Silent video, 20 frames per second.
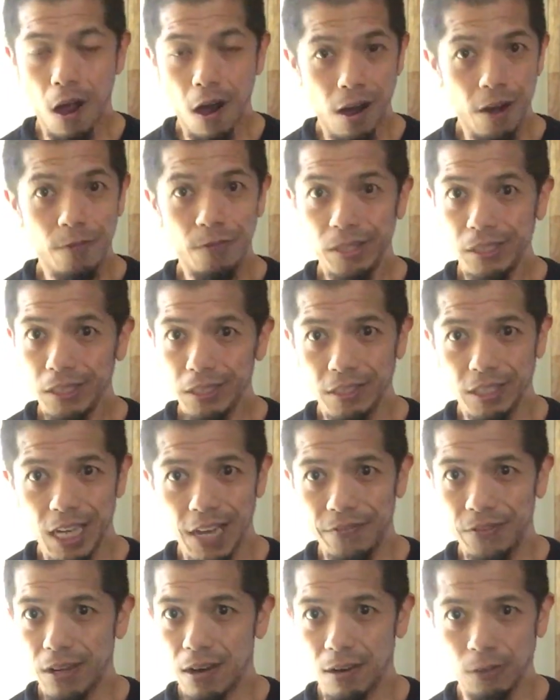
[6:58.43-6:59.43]
are really
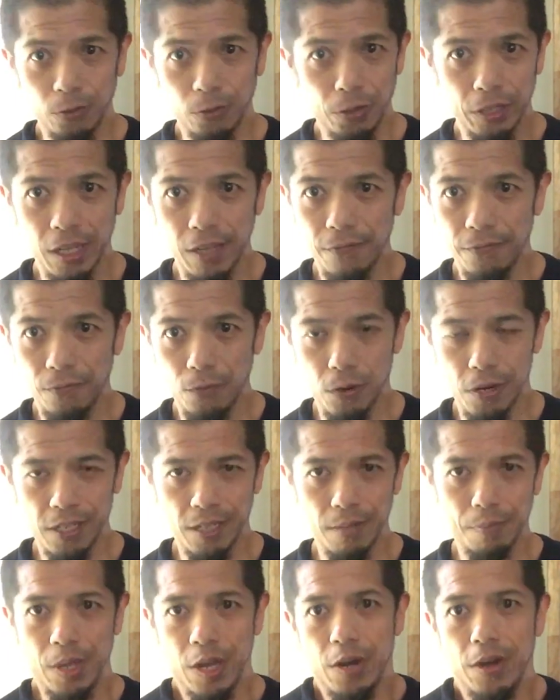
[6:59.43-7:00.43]
saved and are looking for his
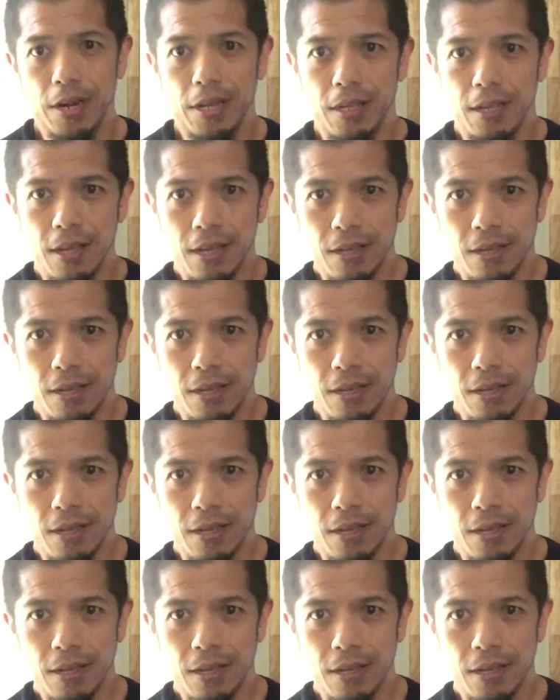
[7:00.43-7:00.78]
appearing